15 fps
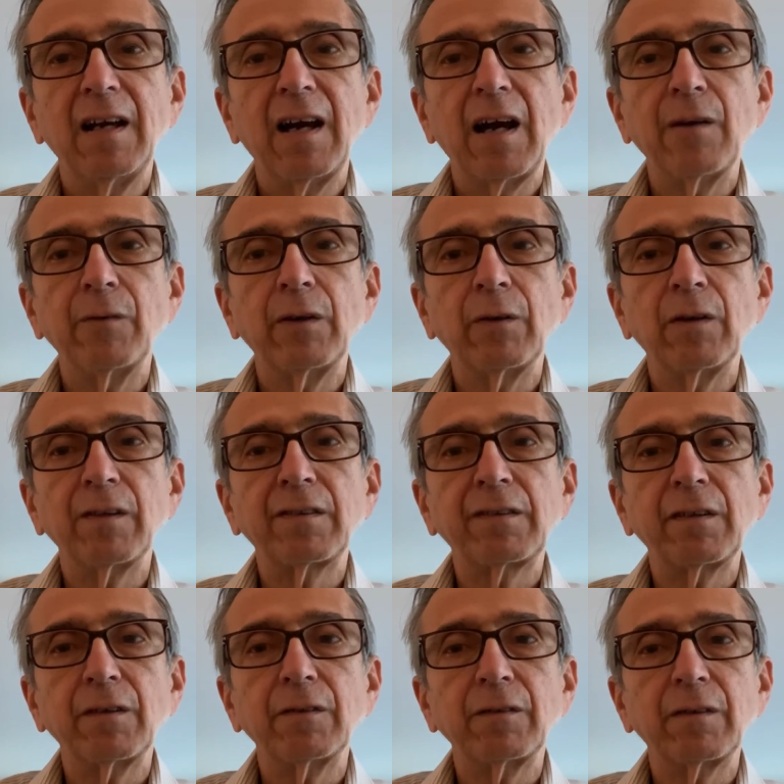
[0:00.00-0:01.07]
I would
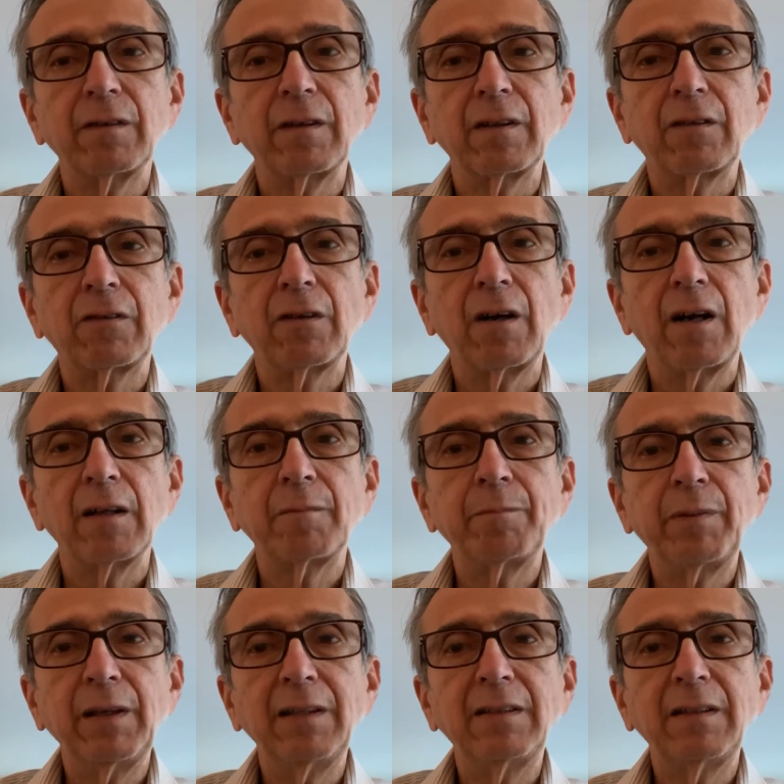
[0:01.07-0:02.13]
also chart
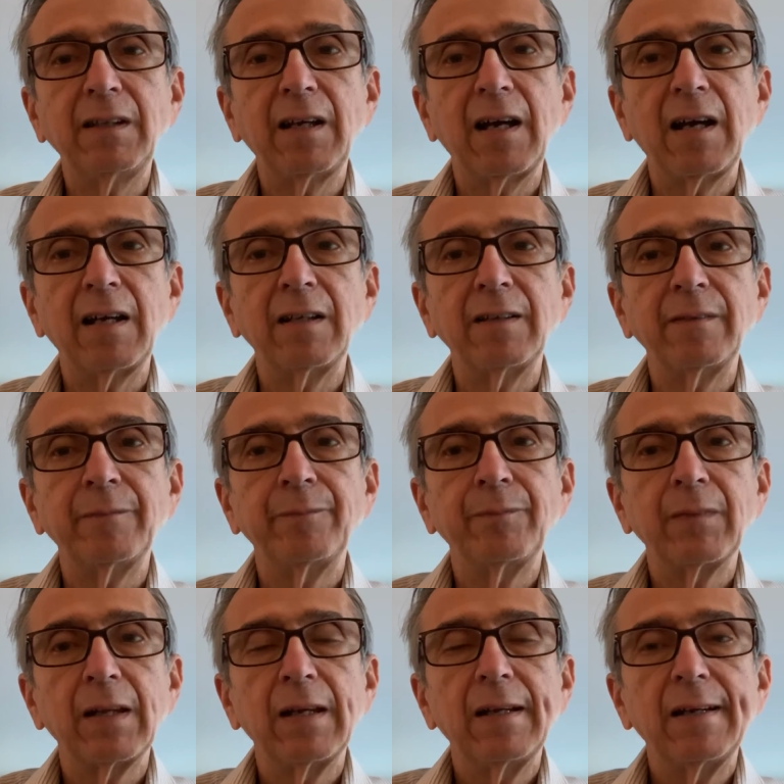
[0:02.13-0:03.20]
PTN
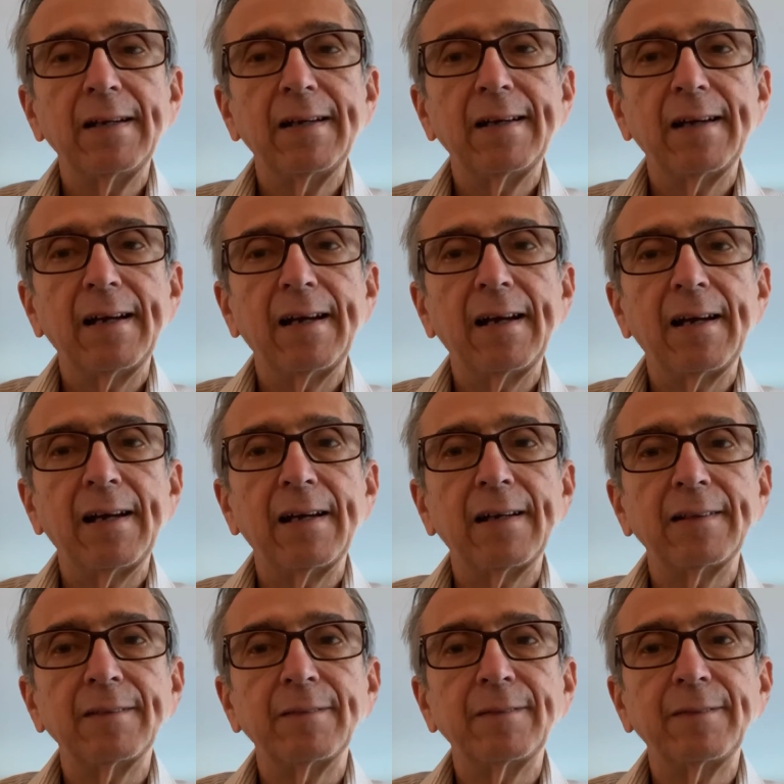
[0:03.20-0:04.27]

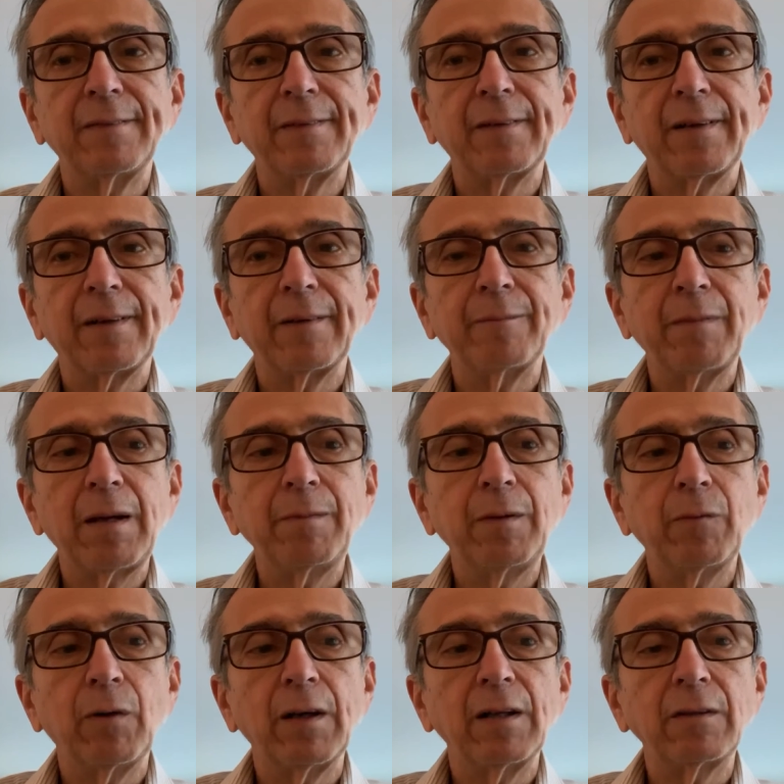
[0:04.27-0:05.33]
and maybe
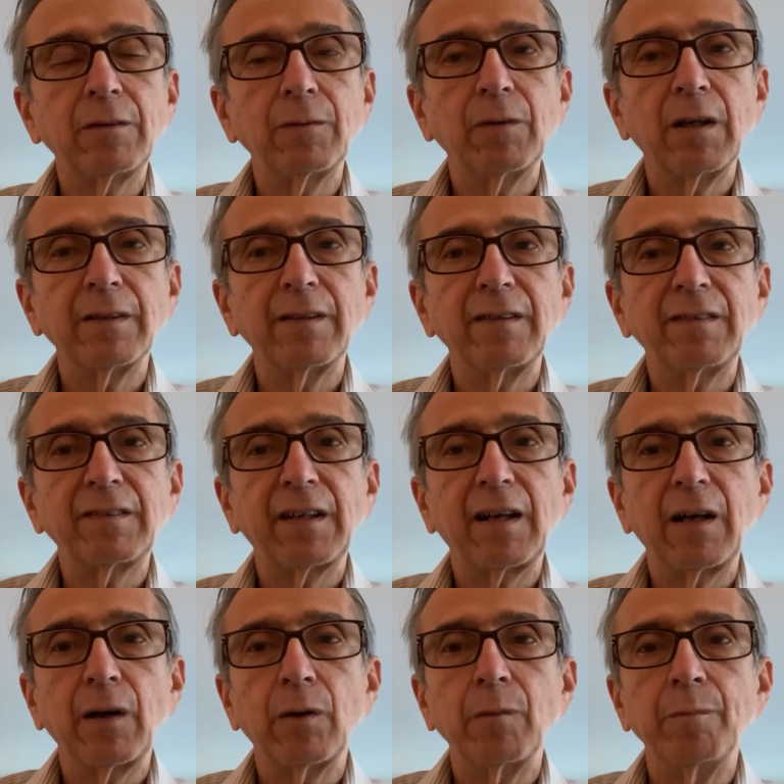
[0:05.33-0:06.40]
one or two others that
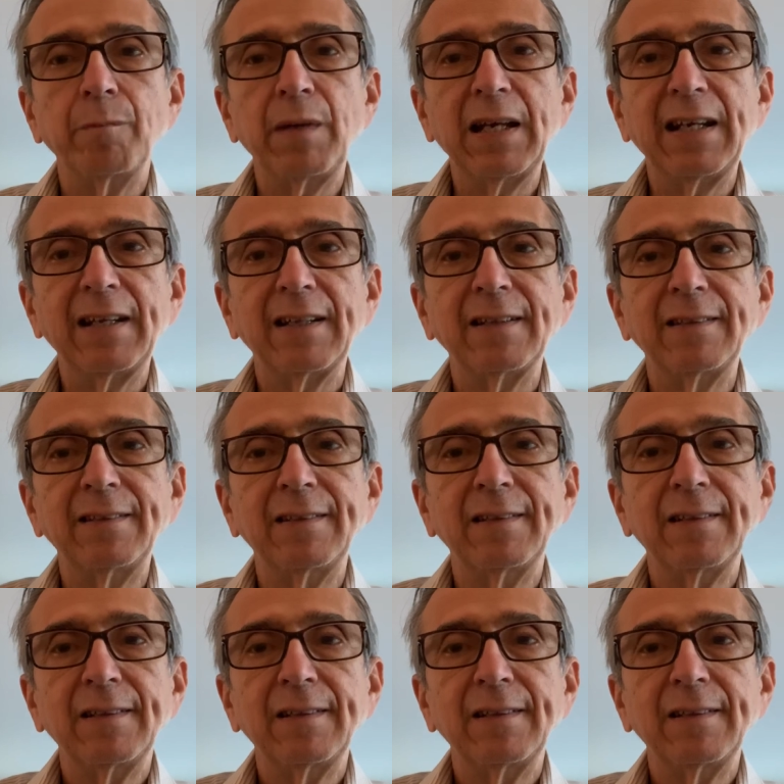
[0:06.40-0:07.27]
I omitted